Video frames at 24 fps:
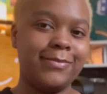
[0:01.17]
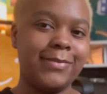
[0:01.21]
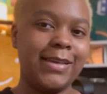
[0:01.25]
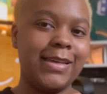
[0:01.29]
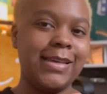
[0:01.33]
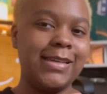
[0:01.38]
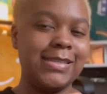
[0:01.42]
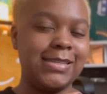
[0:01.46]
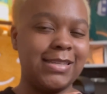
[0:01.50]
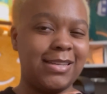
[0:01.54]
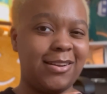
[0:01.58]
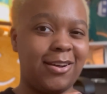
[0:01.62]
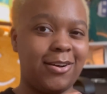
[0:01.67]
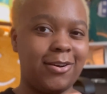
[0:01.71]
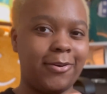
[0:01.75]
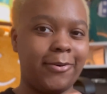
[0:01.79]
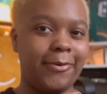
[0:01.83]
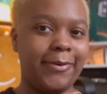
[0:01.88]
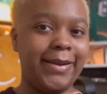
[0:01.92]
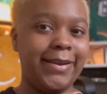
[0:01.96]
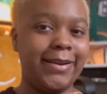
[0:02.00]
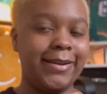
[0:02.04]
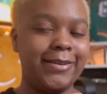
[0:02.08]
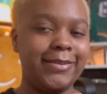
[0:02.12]
is an
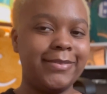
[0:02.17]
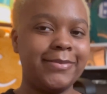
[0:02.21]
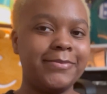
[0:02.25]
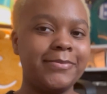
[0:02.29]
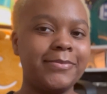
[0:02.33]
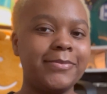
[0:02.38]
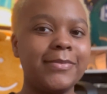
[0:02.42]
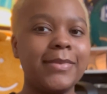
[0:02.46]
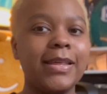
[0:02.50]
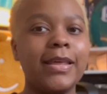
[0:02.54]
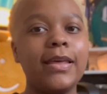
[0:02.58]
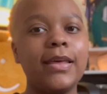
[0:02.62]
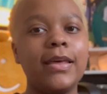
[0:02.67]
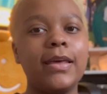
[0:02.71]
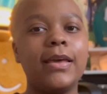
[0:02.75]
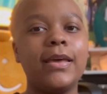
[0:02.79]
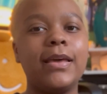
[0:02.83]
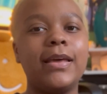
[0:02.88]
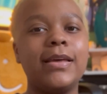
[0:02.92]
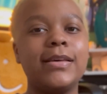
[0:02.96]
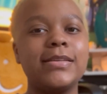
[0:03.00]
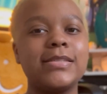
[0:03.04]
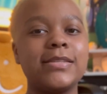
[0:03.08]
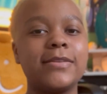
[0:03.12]
ocarina.
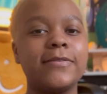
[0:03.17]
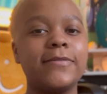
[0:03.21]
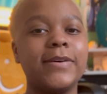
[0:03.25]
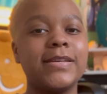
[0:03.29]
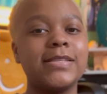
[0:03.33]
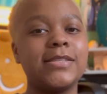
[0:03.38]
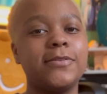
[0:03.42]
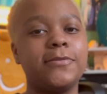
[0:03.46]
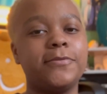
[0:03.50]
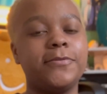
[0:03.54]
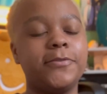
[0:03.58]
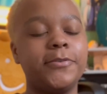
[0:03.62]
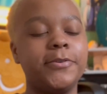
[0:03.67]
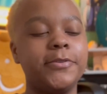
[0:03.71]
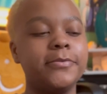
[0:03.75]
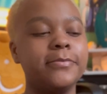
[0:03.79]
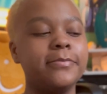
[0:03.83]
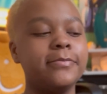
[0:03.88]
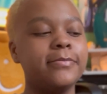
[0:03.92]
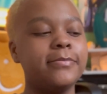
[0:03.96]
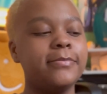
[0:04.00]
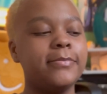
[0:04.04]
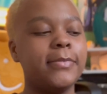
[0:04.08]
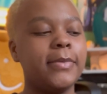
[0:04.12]
It's a vessel flute.
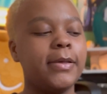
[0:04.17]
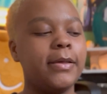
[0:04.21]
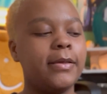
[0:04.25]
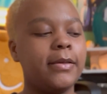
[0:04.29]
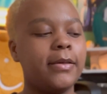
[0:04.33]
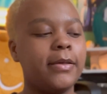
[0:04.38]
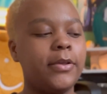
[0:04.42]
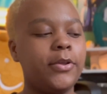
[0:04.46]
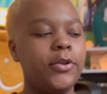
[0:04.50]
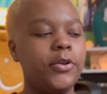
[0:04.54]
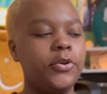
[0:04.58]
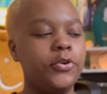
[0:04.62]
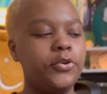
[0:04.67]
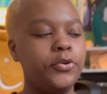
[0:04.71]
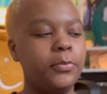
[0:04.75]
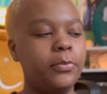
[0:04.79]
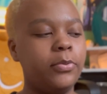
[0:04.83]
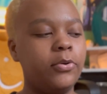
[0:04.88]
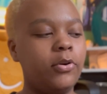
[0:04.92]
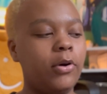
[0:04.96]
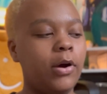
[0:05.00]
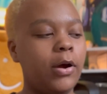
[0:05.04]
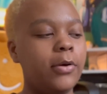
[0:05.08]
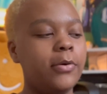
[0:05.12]
You
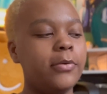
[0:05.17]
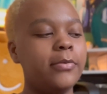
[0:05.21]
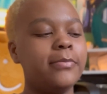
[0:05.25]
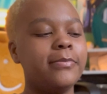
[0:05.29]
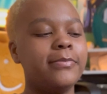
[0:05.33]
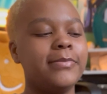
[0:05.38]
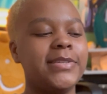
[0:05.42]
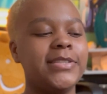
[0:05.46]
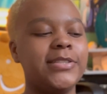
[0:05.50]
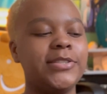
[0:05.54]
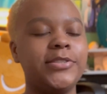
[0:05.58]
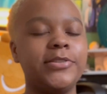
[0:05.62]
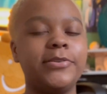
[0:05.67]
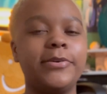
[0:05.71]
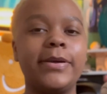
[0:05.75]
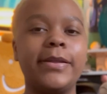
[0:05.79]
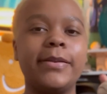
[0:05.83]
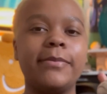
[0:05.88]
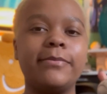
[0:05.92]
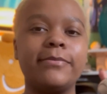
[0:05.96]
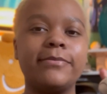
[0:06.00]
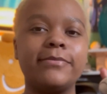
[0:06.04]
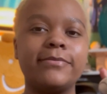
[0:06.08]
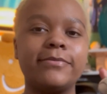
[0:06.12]
blow into it
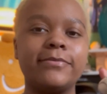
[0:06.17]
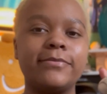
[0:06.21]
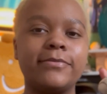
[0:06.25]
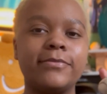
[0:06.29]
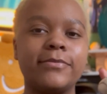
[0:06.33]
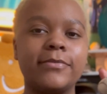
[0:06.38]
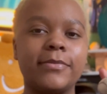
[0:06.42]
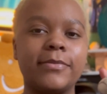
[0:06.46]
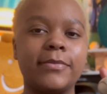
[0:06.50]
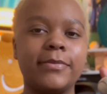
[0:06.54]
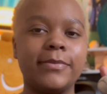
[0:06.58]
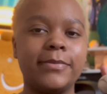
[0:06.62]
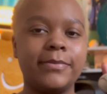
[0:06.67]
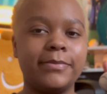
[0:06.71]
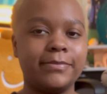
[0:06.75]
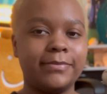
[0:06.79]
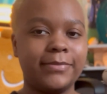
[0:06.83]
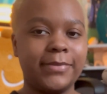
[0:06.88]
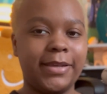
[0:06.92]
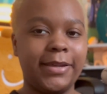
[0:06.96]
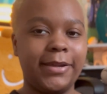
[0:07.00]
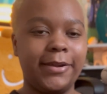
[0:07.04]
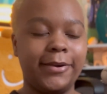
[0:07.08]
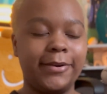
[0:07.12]

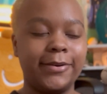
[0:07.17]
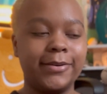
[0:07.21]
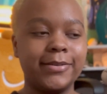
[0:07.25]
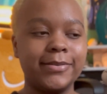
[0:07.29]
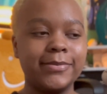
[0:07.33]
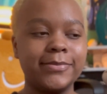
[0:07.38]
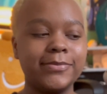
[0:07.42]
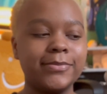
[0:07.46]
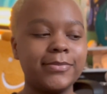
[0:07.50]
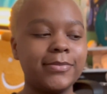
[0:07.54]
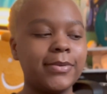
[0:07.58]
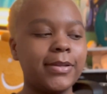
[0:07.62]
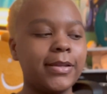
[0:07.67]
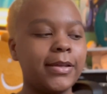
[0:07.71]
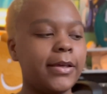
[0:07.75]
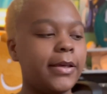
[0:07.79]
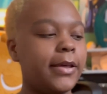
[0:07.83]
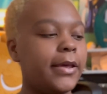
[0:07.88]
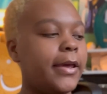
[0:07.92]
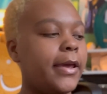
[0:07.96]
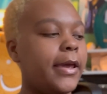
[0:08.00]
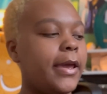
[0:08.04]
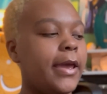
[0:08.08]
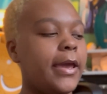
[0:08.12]
here,
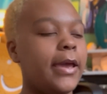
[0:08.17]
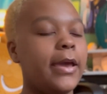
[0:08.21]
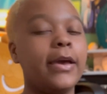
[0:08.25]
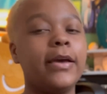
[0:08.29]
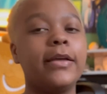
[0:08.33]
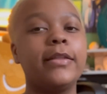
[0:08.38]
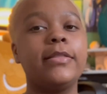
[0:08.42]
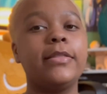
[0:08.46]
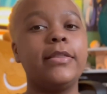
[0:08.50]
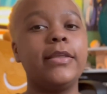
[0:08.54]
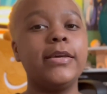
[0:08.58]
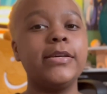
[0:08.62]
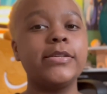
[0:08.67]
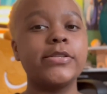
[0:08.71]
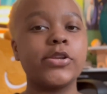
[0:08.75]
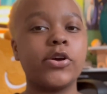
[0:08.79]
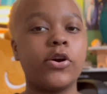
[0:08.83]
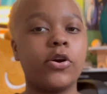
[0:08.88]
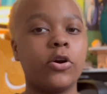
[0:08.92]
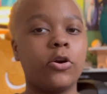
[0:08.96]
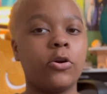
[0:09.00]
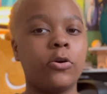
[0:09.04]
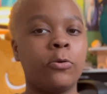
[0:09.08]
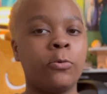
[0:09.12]
and these
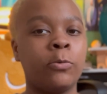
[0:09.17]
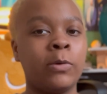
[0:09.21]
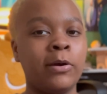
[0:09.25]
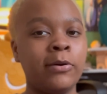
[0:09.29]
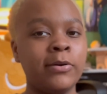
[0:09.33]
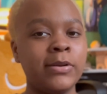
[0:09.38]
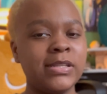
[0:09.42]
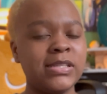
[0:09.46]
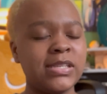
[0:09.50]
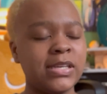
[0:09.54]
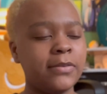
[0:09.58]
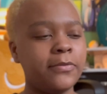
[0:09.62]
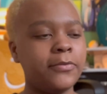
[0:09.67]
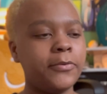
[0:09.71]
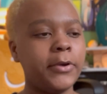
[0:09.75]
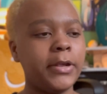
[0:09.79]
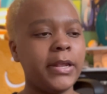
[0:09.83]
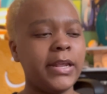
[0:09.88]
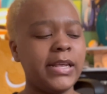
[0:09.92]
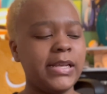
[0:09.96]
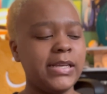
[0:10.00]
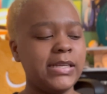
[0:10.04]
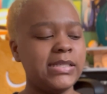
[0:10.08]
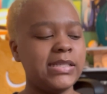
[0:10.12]
are relatively
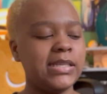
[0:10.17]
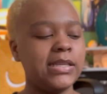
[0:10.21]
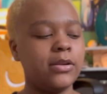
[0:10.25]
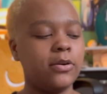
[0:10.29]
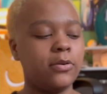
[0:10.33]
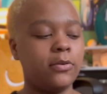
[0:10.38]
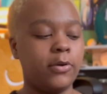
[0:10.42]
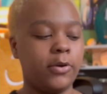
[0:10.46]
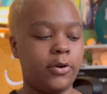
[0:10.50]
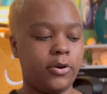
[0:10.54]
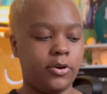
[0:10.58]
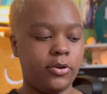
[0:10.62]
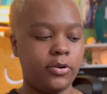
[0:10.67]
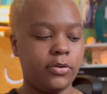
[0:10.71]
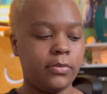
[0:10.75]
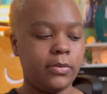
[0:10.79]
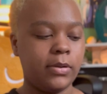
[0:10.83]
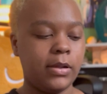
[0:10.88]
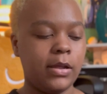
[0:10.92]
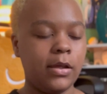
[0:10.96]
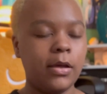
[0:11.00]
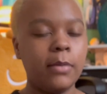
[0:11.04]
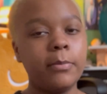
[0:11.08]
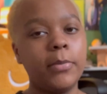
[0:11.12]
easy to learn,
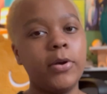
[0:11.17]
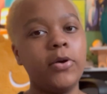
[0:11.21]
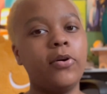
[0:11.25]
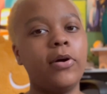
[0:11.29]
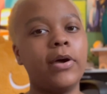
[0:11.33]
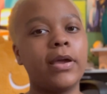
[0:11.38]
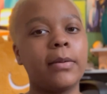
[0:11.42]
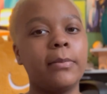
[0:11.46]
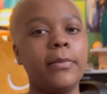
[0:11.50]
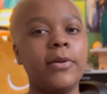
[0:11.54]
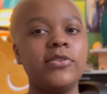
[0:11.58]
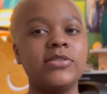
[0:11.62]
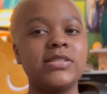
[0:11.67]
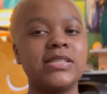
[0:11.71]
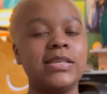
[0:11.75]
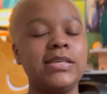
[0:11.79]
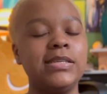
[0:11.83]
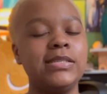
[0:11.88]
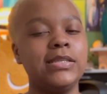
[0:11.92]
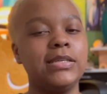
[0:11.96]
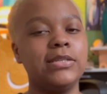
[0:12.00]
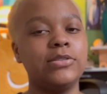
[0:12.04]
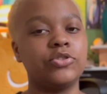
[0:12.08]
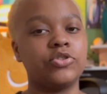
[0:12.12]
but like most
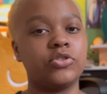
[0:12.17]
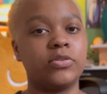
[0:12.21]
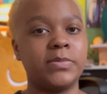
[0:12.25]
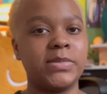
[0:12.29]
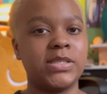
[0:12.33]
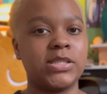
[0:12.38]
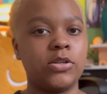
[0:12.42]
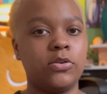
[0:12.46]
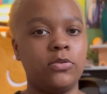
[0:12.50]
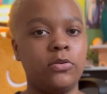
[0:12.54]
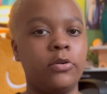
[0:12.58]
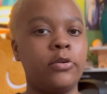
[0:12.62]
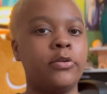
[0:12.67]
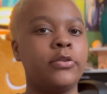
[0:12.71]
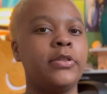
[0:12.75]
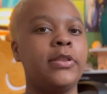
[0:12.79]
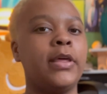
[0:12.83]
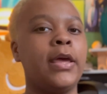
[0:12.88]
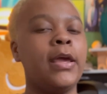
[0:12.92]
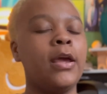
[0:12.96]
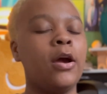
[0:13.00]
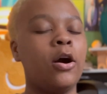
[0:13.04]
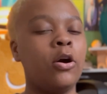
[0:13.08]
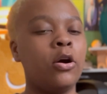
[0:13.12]
easy instruments to learn,
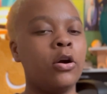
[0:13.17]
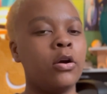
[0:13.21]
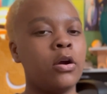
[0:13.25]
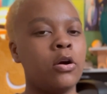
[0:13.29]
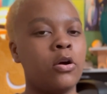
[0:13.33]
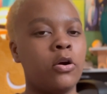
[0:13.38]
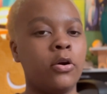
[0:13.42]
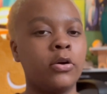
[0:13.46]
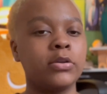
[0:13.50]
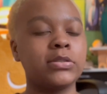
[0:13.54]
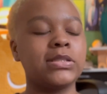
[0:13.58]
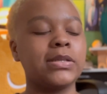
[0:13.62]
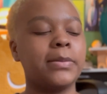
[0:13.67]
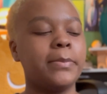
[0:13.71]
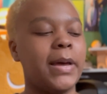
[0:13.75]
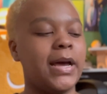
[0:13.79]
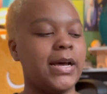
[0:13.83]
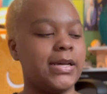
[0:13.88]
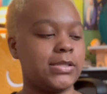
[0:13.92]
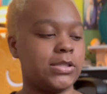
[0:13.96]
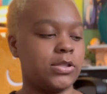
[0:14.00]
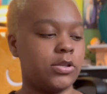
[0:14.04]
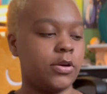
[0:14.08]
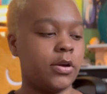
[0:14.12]
they are hard to
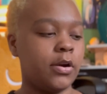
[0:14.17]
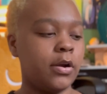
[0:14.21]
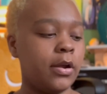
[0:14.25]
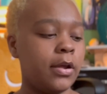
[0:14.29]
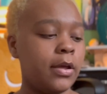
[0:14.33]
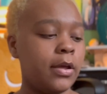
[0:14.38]
master.